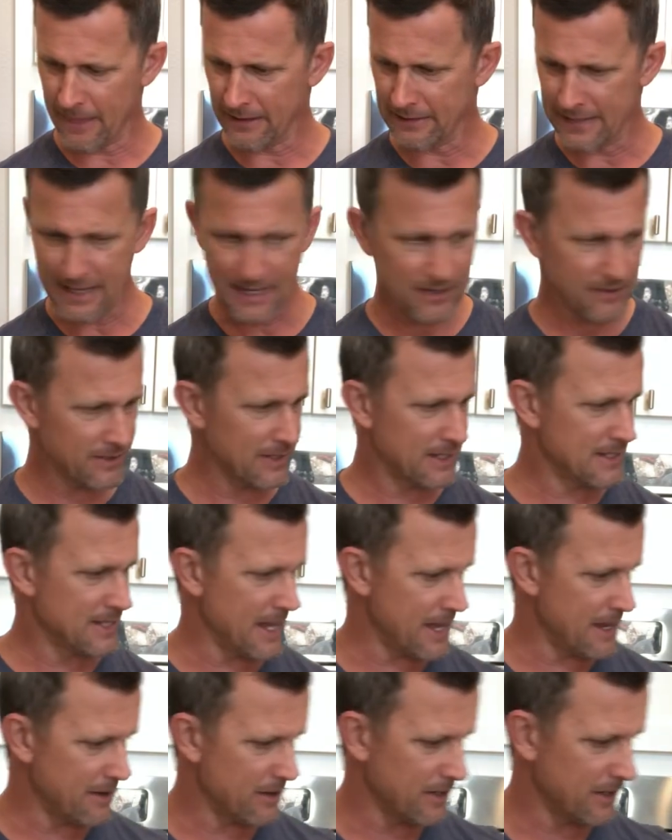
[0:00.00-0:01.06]
later in the
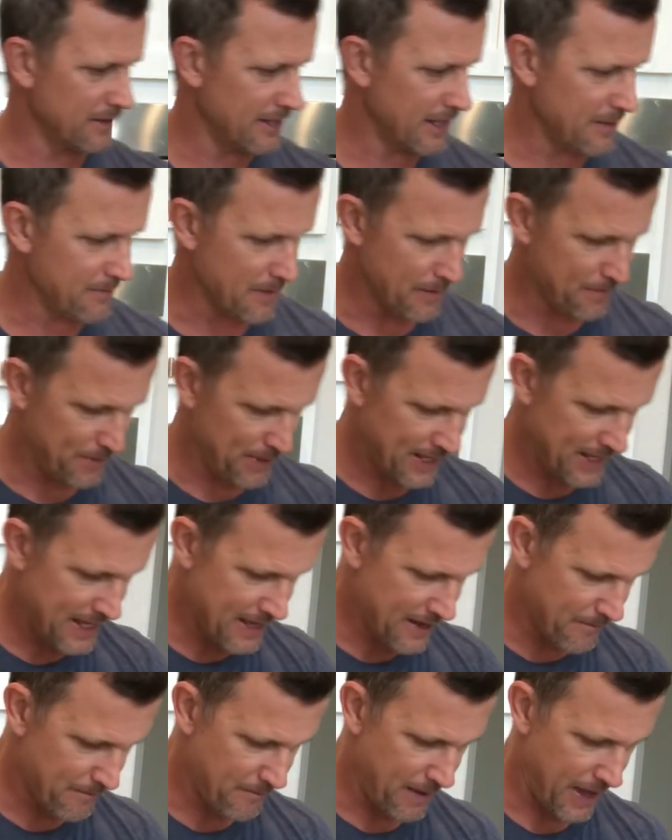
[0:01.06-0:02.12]
day, I'm going to take my
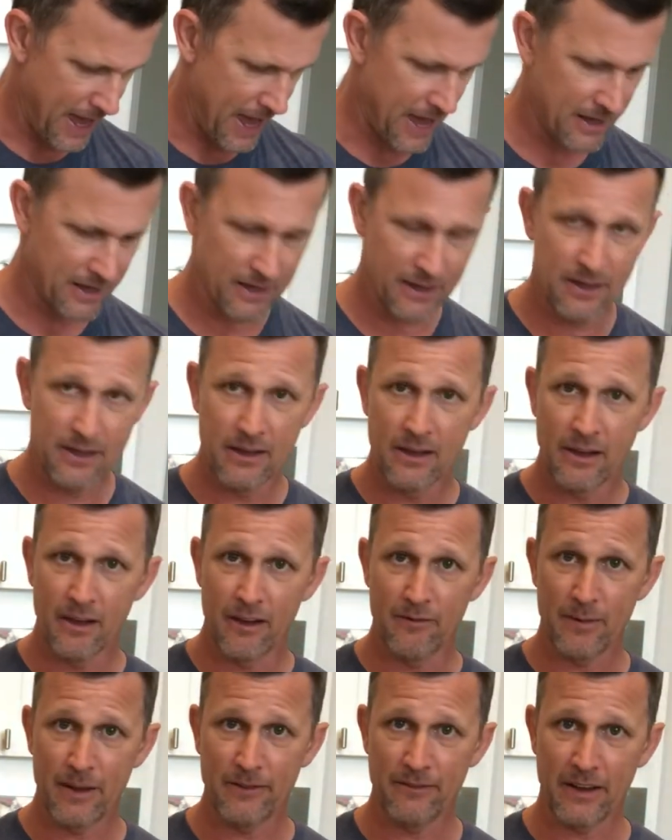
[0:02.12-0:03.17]
PM pack
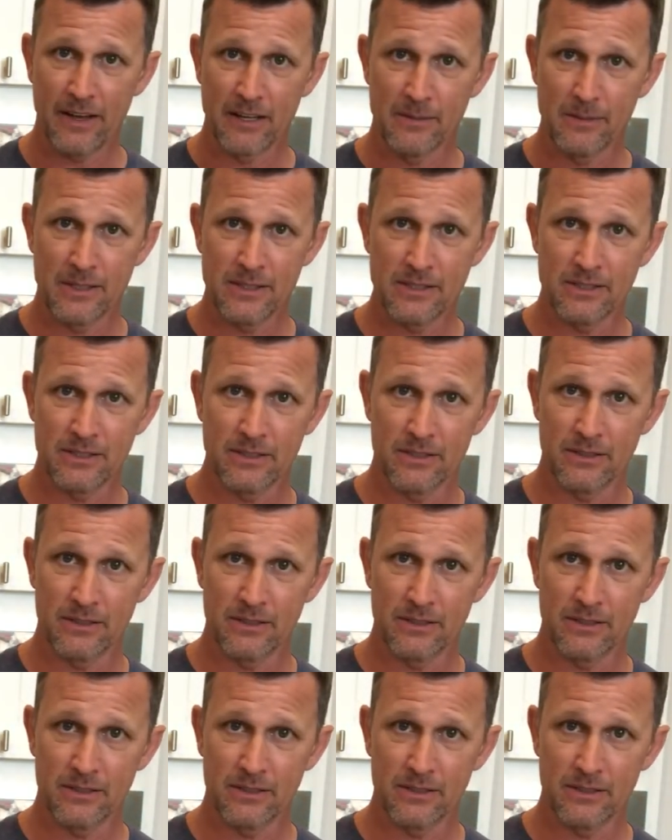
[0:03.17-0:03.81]
of my vitamins.